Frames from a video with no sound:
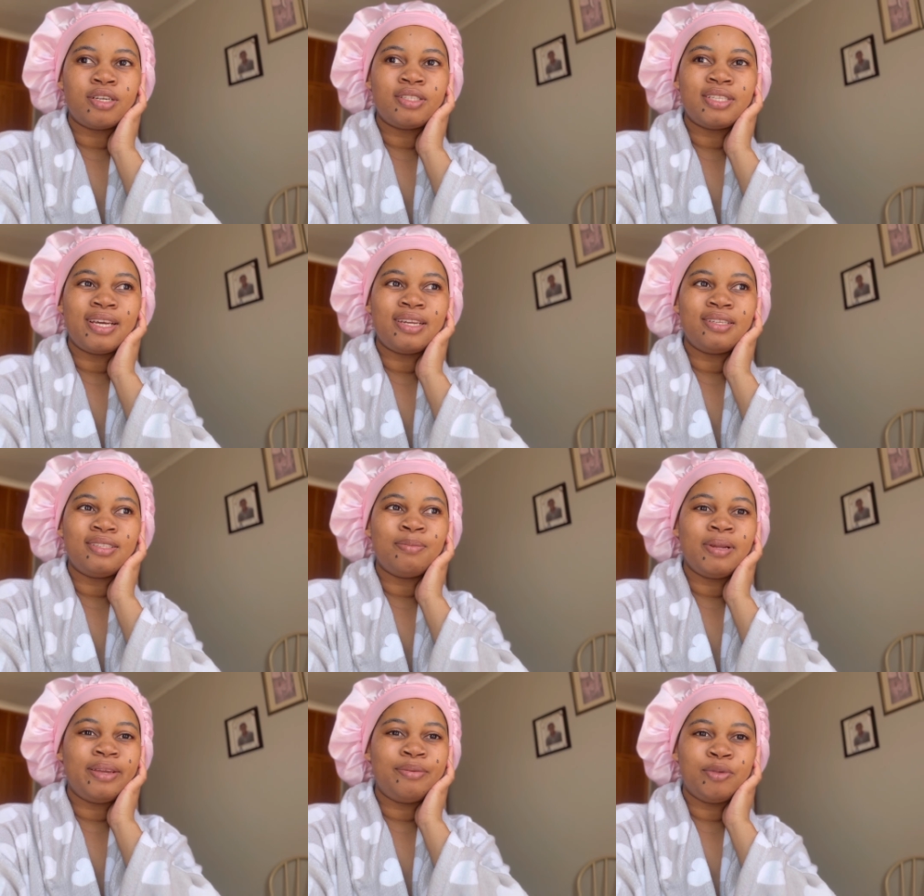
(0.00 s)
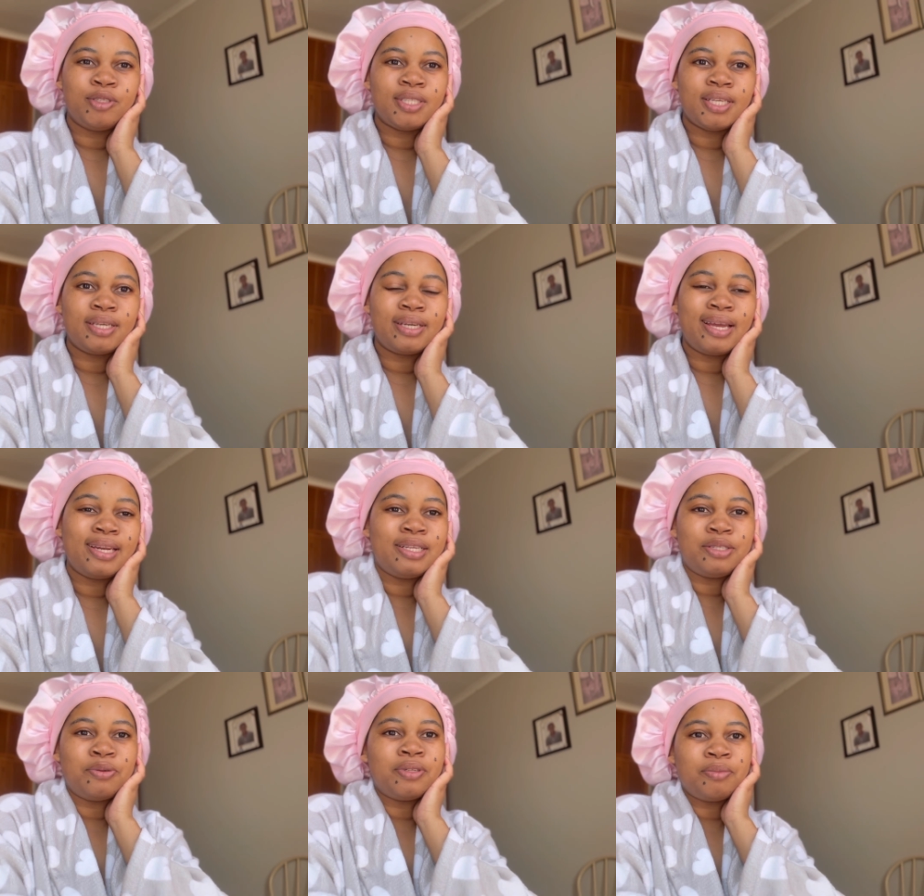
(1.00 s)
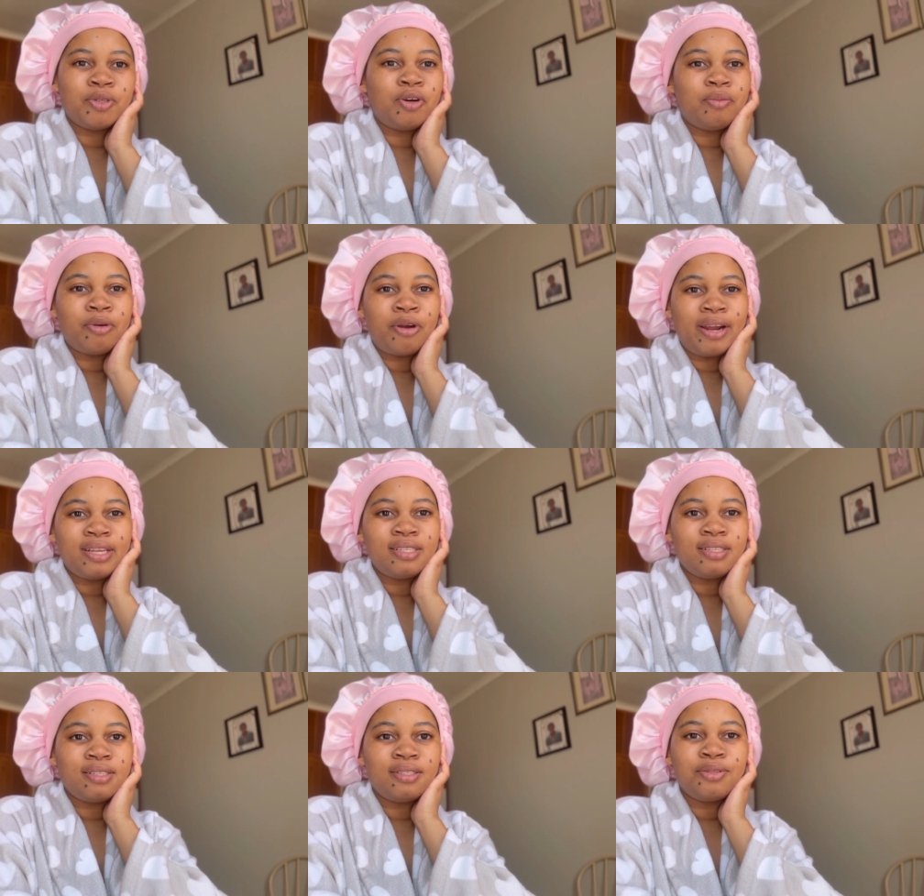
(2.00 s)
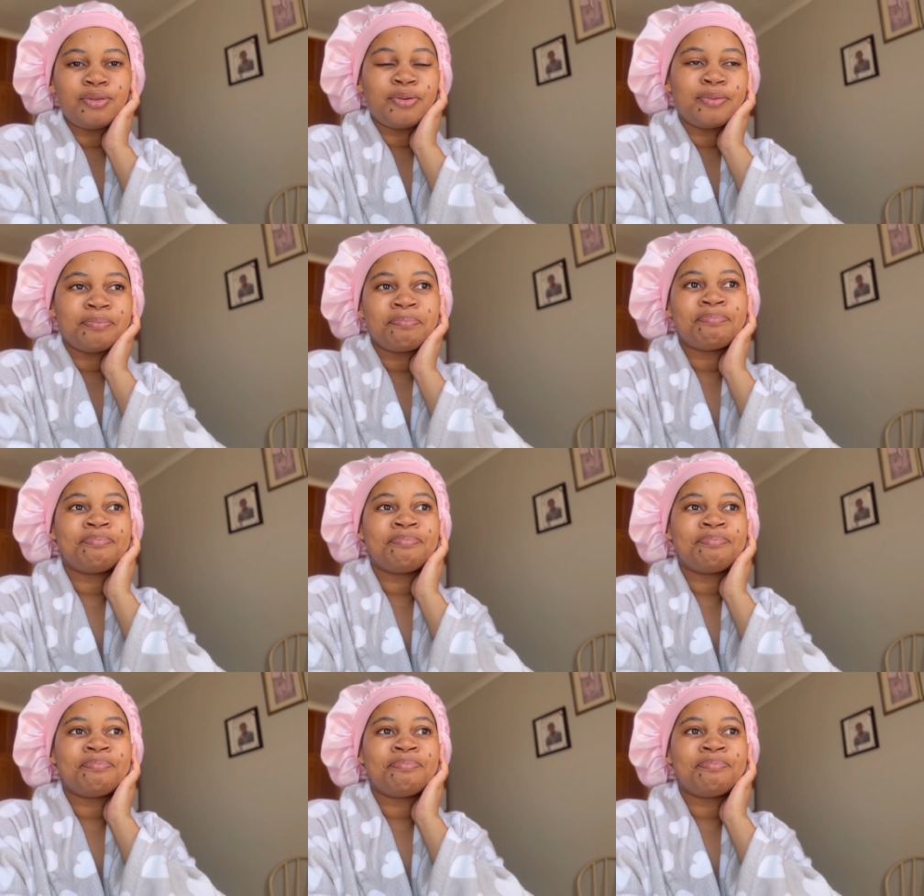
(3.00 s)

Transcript: outside and he's playing music and I don't want to be copyrighted so